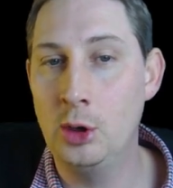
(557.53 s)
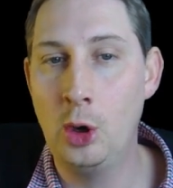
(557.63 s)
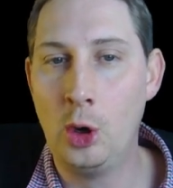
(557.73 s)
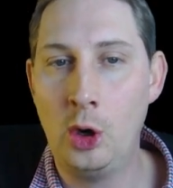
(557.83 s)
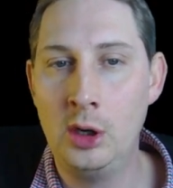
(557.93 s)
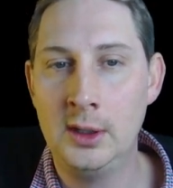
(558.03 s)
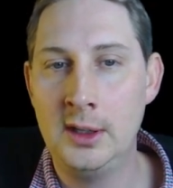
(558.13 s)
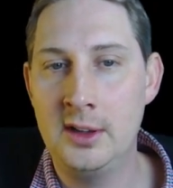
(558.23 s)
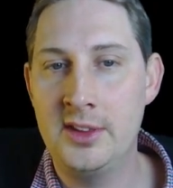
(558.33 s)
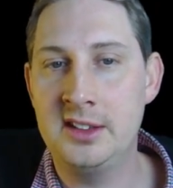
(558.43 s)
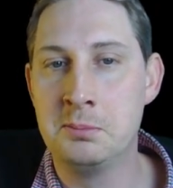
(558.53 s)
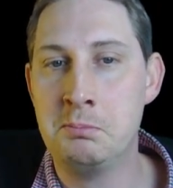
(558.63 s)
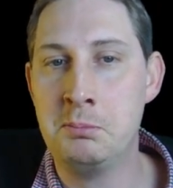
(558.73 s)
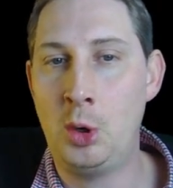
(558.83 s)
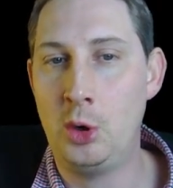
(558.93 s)
Or there's
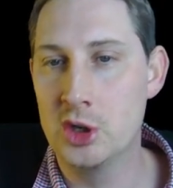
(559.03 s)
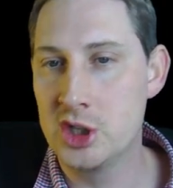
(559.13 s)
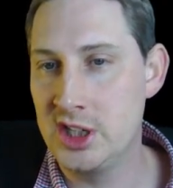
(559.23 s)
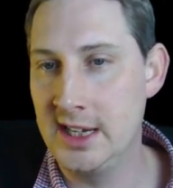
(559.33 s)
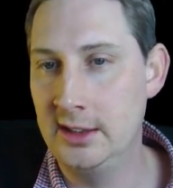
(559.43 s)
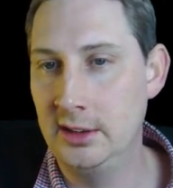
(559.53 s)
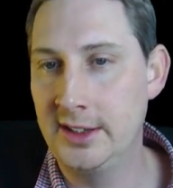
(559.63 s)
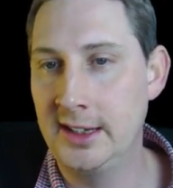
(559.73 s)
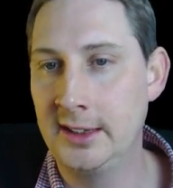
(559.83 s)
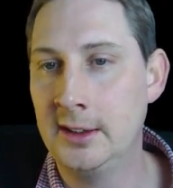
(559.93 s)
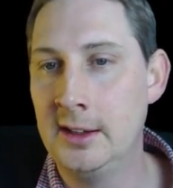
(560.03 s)
more shielding.